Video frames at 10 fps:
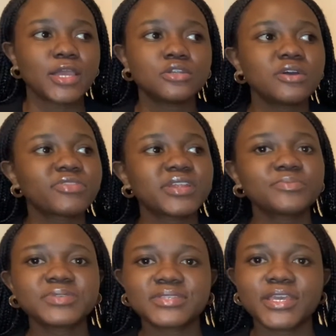Not that
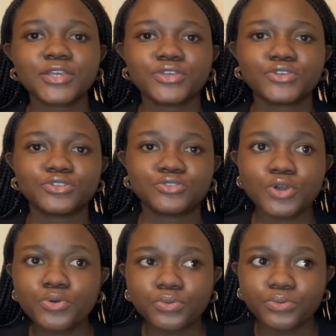I'm saying you
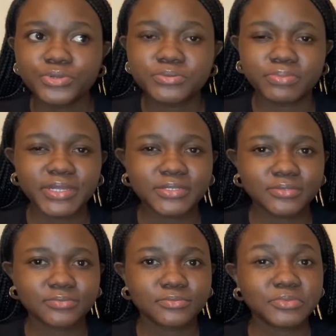don't, but
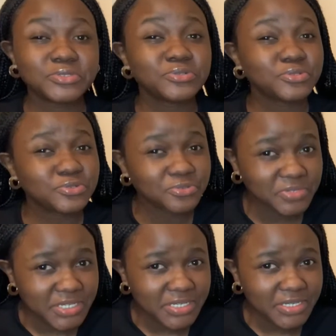do you
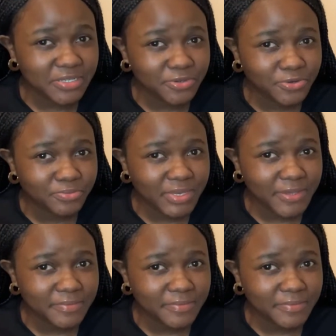really know me?